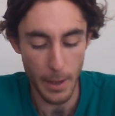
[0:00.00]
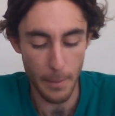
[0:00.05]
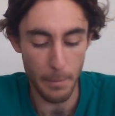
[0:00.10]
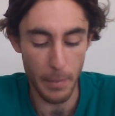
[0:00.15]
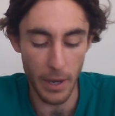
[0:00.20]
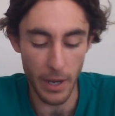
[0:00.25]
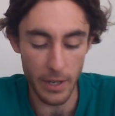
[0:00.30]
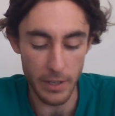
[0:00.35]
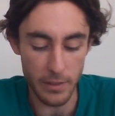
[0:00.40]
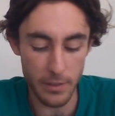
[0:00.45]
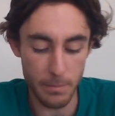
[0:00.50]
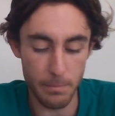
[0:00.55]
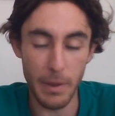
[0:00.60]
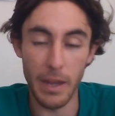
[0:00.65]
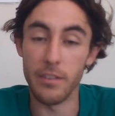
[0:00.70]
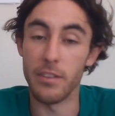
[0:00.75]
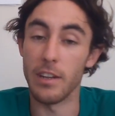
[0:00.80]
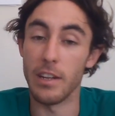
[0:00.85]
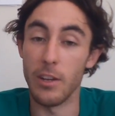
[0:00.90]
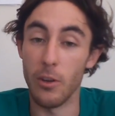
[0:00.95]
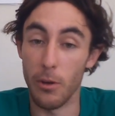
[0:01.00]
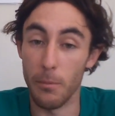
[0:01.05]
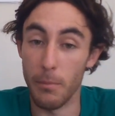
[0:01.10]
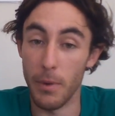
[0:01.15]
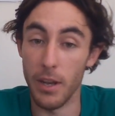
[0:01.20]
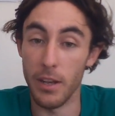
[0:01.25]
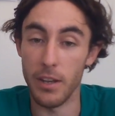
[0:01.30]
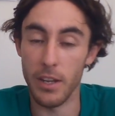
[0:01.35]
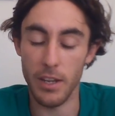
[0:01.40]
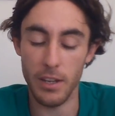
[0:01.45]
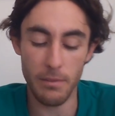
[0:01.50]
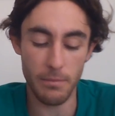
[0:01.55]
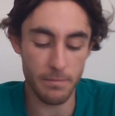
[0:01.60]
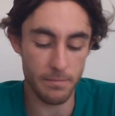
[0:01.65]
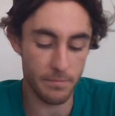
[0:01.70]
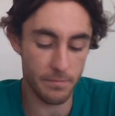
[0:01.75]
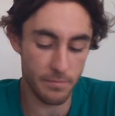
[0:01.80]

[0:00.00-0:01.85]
But basically on Monday,